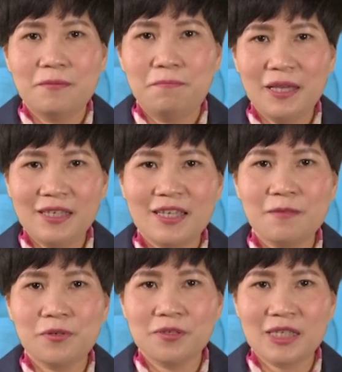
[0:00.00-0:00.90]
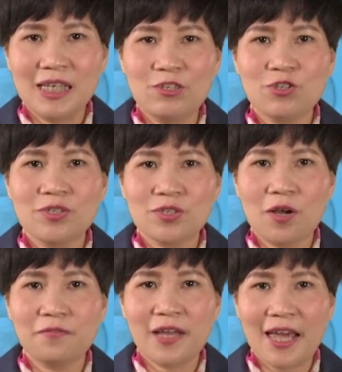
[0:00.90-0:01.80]
The basic procedures
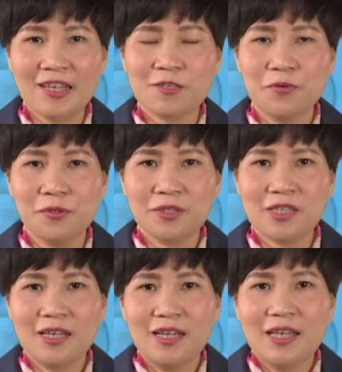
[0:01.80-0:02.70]
of export